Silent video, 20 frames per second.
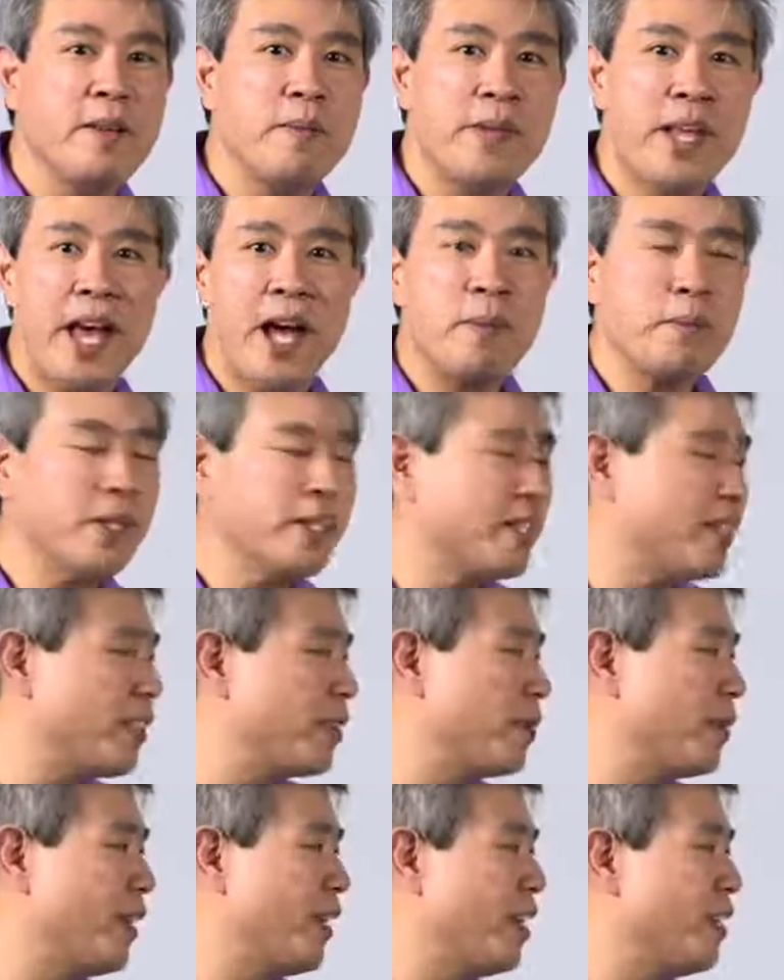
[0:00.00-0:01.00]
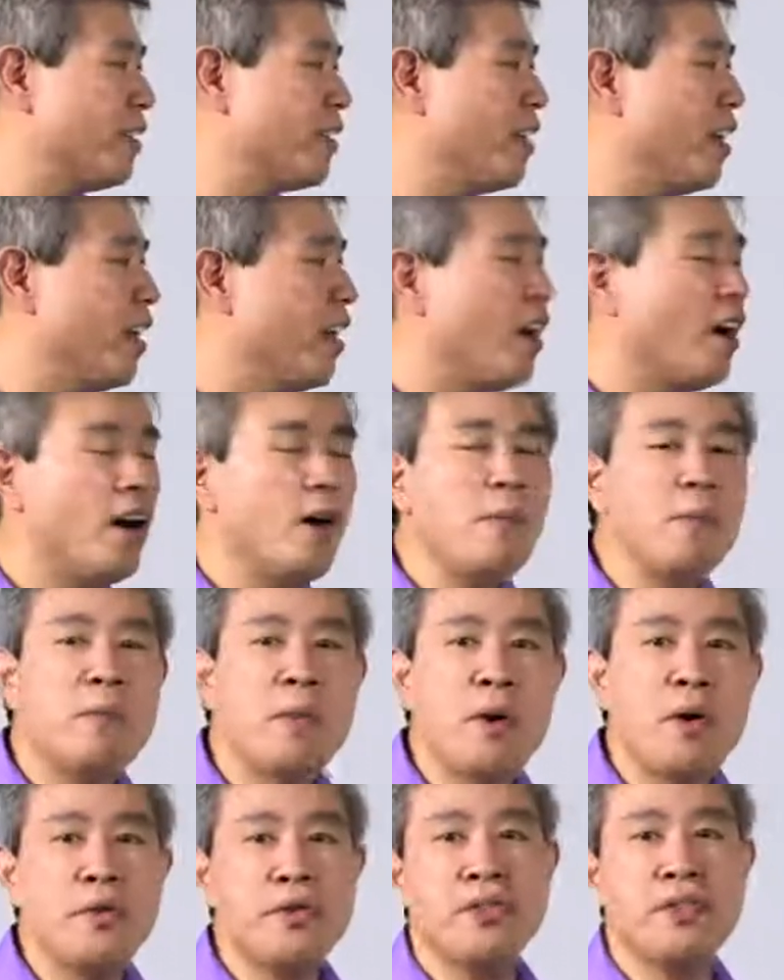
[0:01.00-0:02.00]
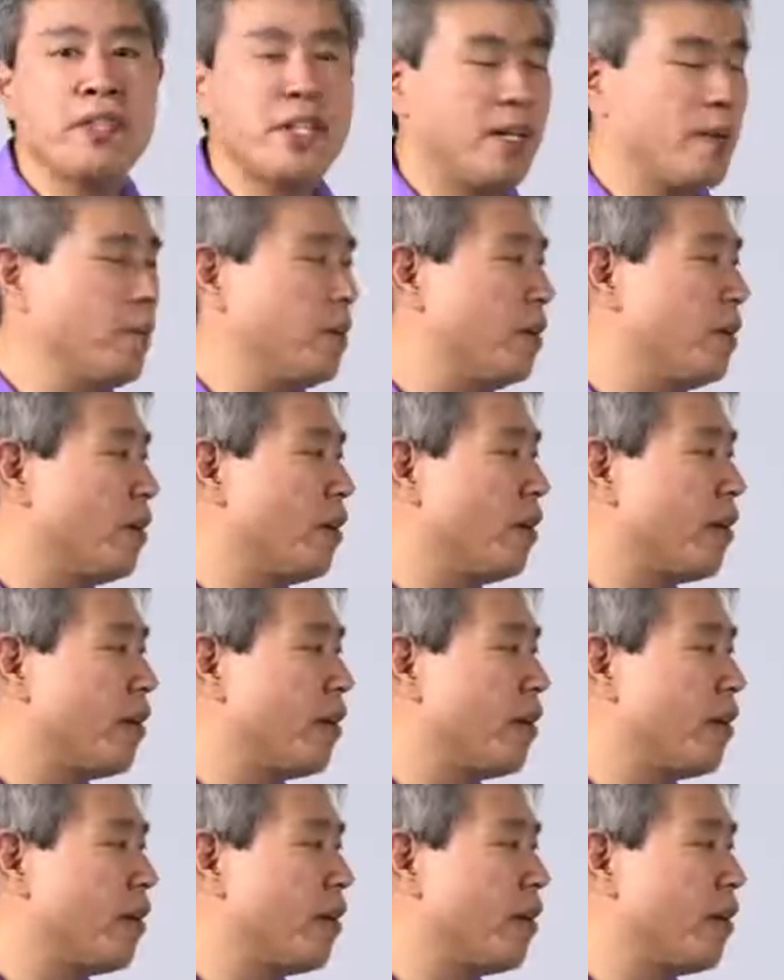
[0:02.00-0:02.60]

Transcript: tablet displays, most of them